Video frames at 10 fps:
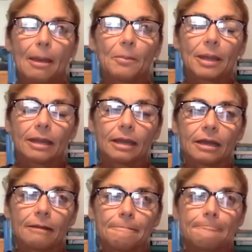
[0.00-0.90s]
But
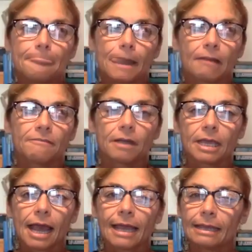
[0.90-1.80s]
um,
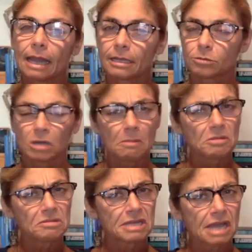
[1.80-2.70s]
Foggy Eye liked to come
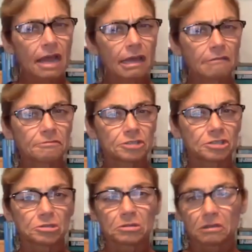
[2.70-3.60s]
on the dive.
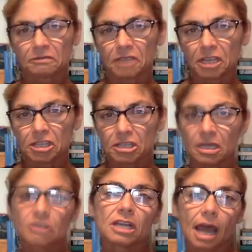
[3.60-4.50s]
She took her fish and
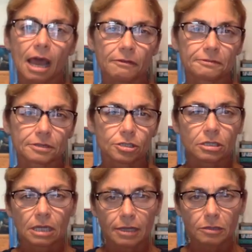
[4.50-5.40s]
then she left. She
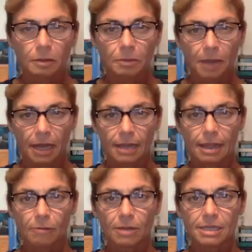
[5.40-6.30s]
didn't like to be pet. And
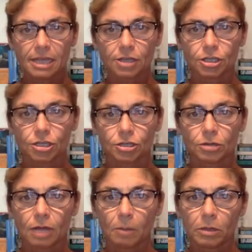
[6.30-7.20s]
then one day she
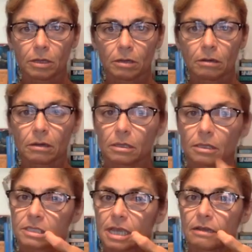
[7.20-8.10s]
showed up with a hook on
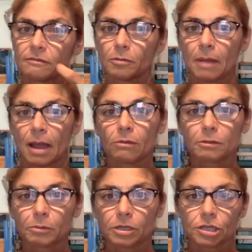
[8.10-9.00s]
the side of her
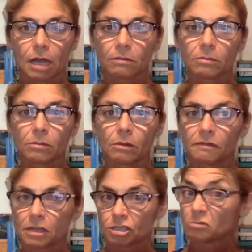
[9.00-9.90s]
mouth, which I
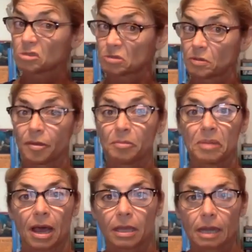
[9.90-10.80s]
removed as she was swimming
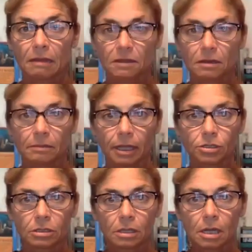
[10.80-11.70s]
by, nothing
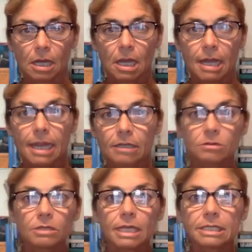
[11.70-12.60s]
major. And then
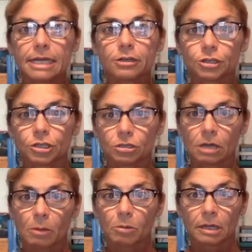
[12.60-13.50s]
two days later, she
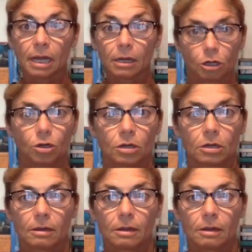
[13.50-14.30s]
showed up with another hook